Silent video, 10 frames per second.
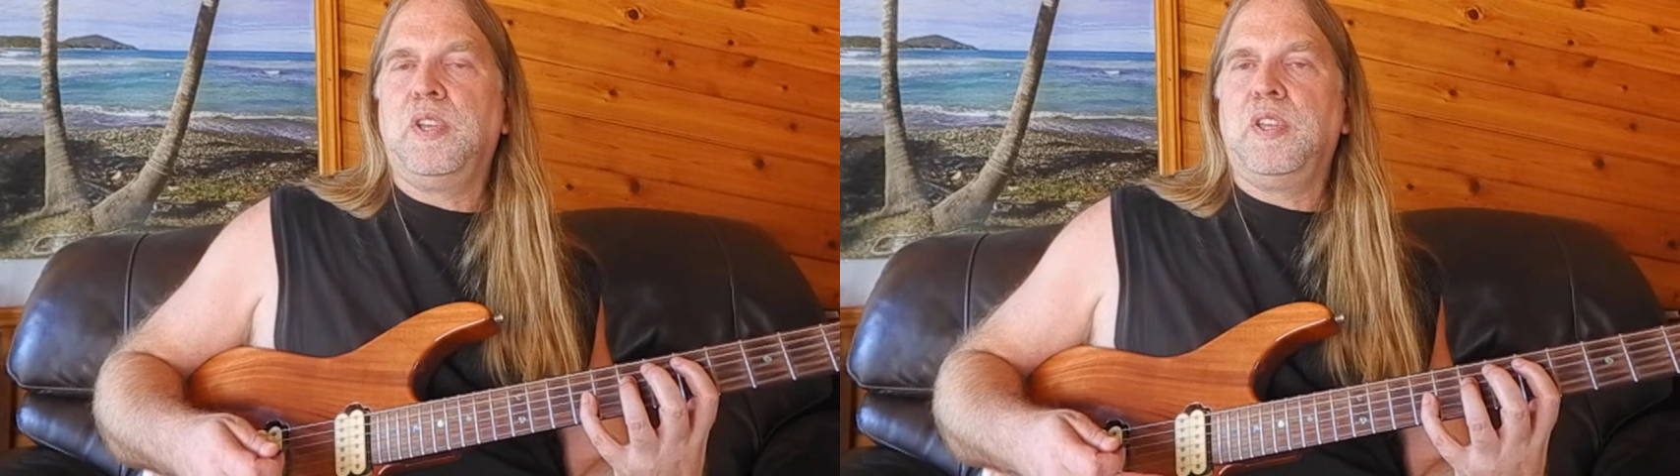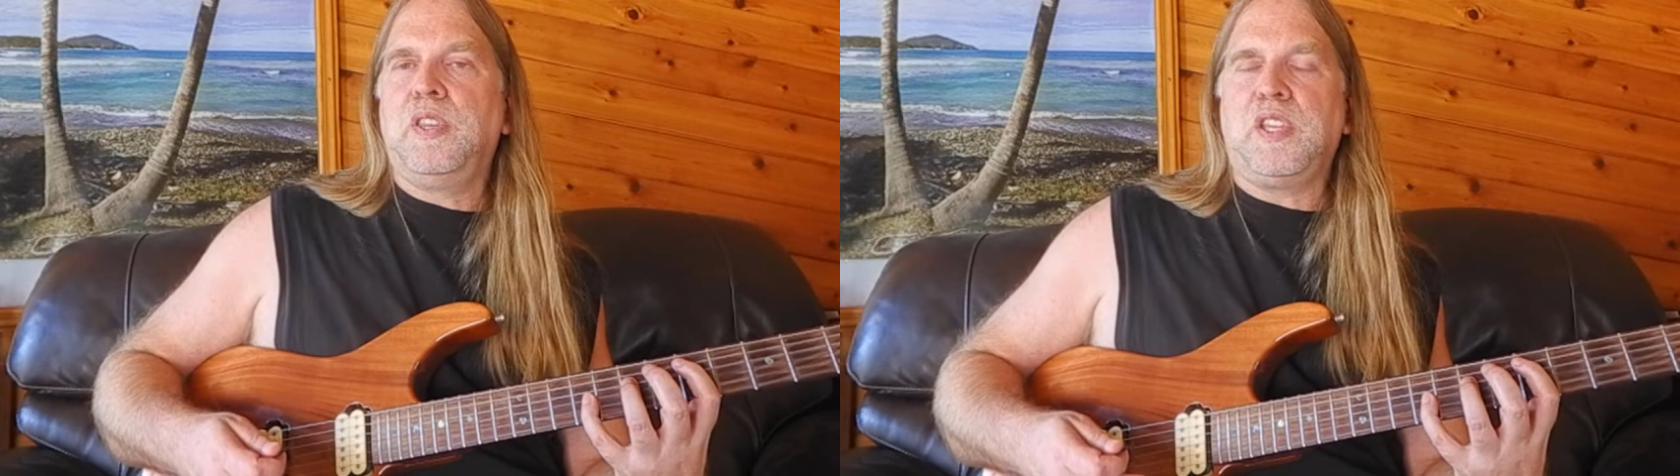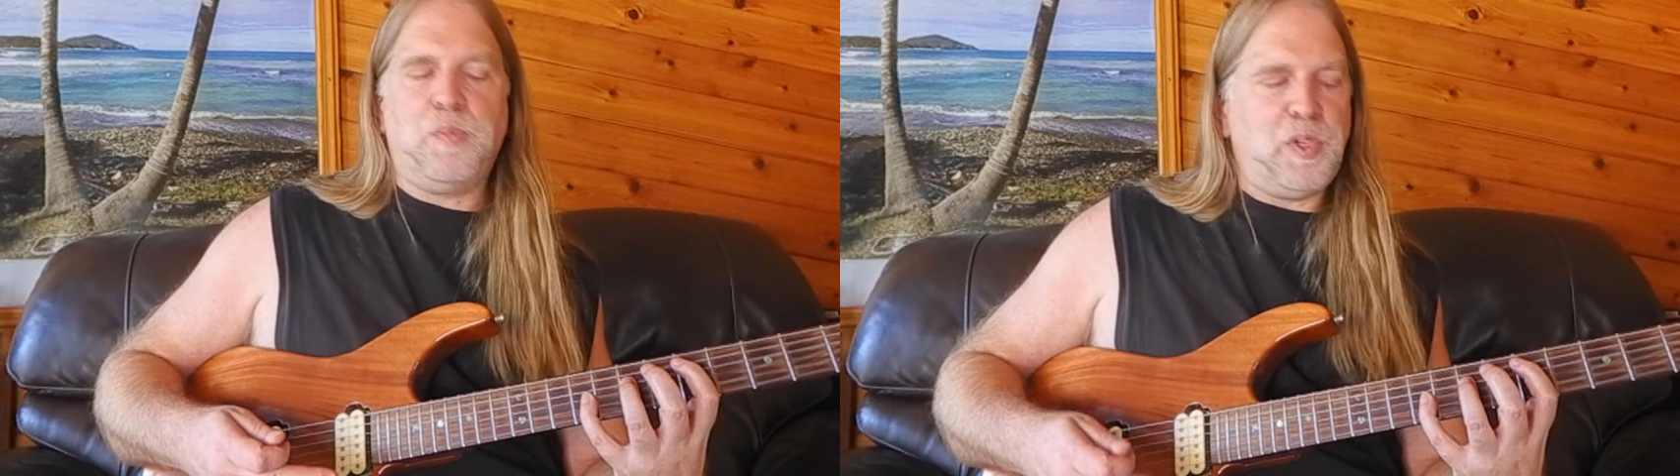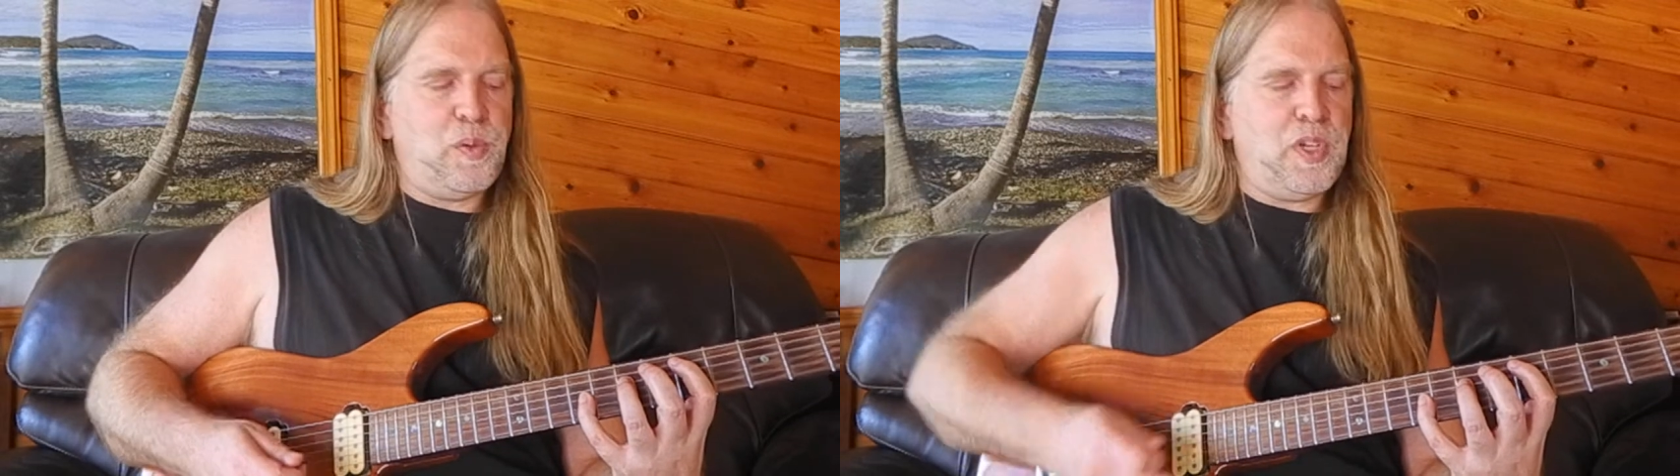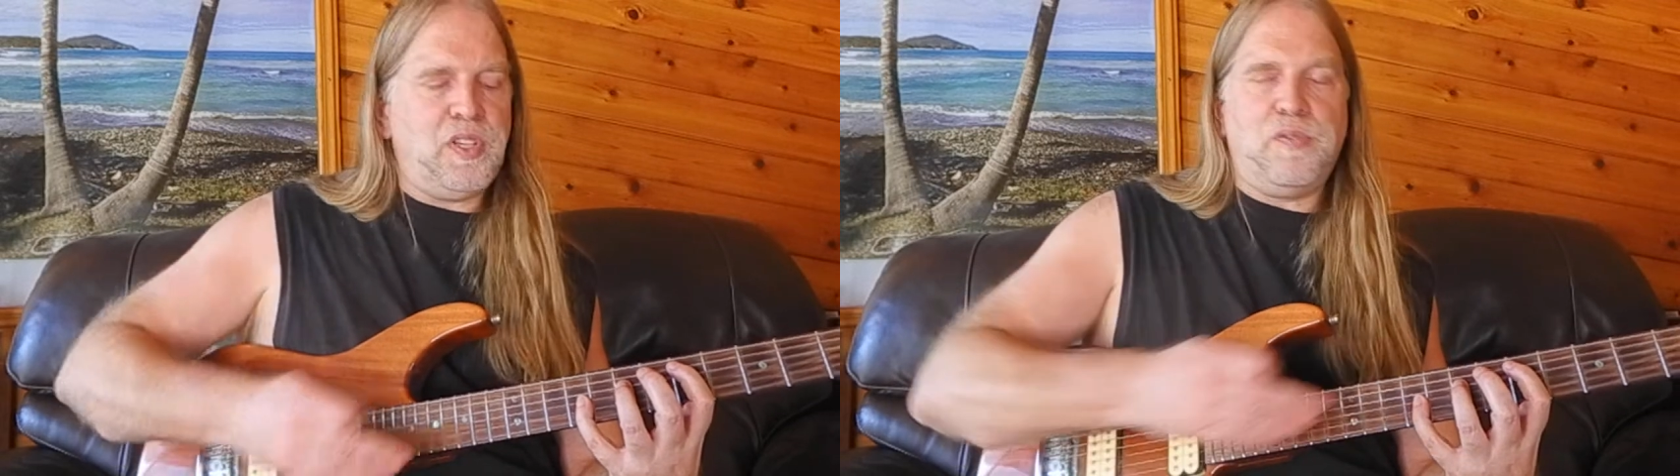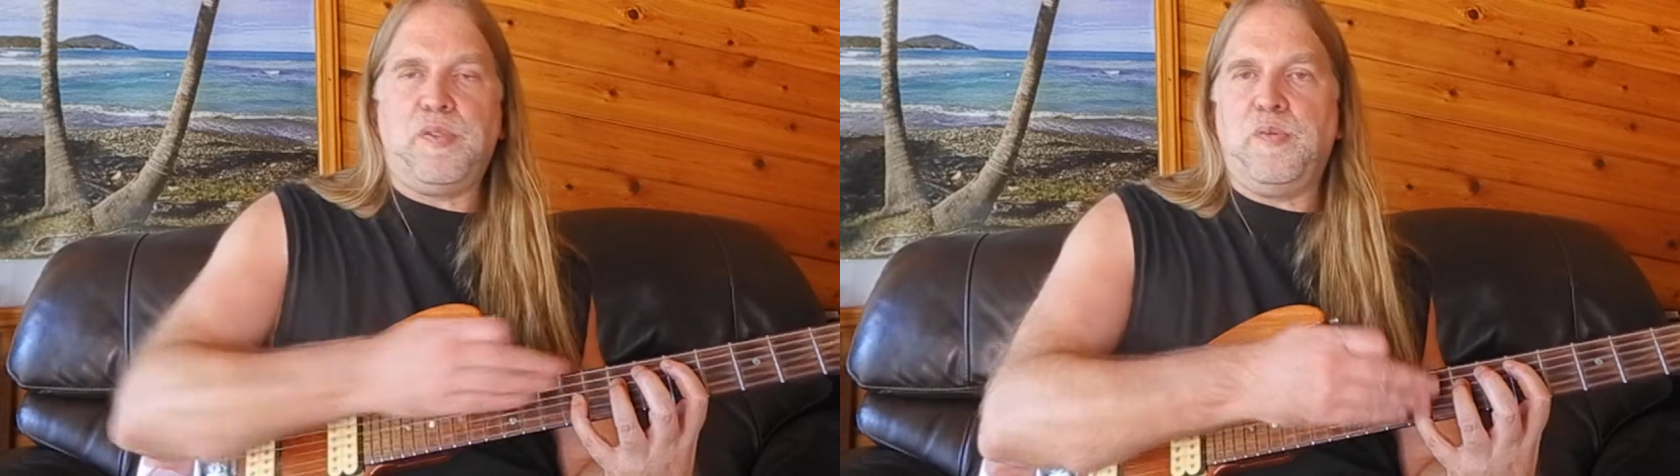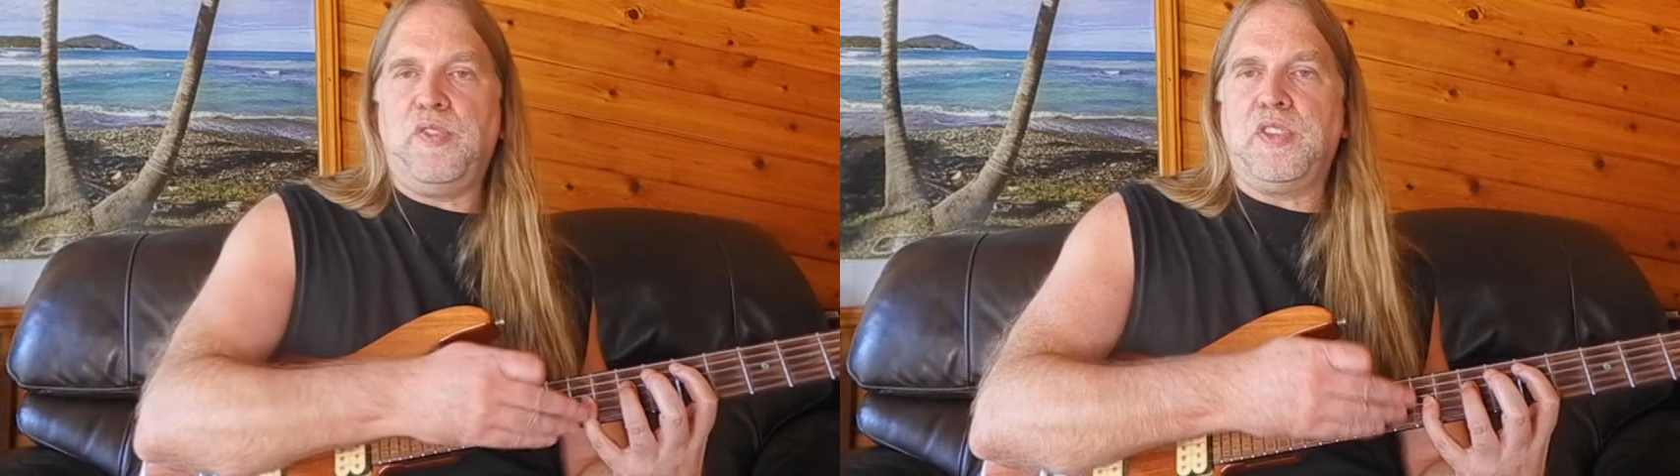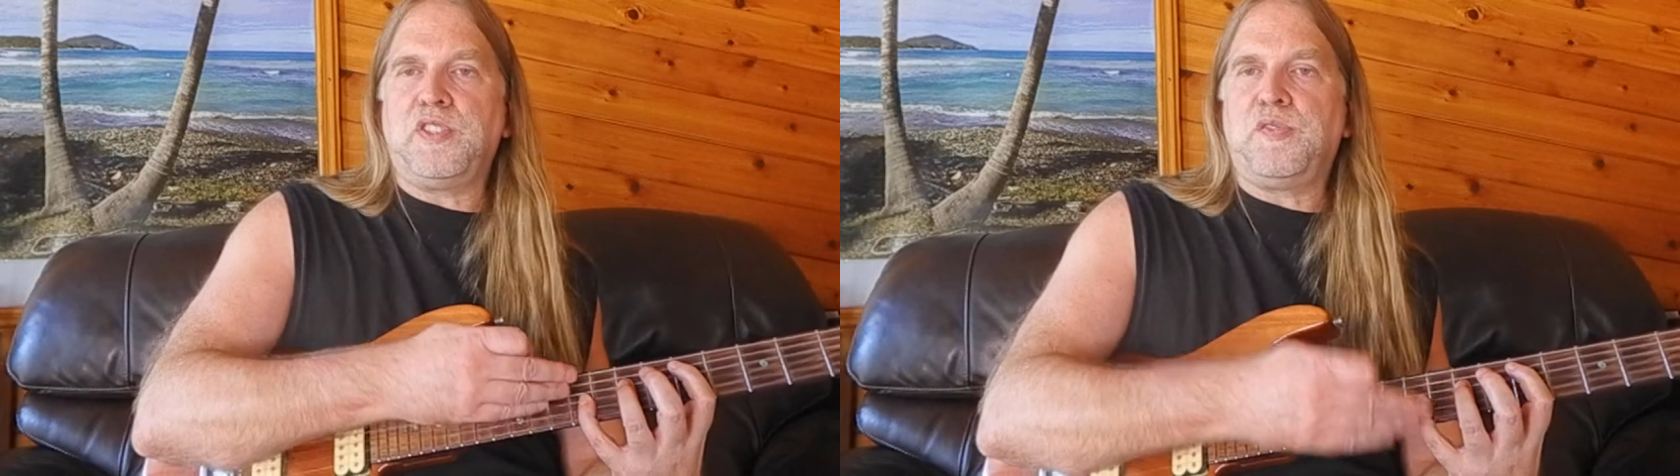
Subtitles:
They can be created from fifths,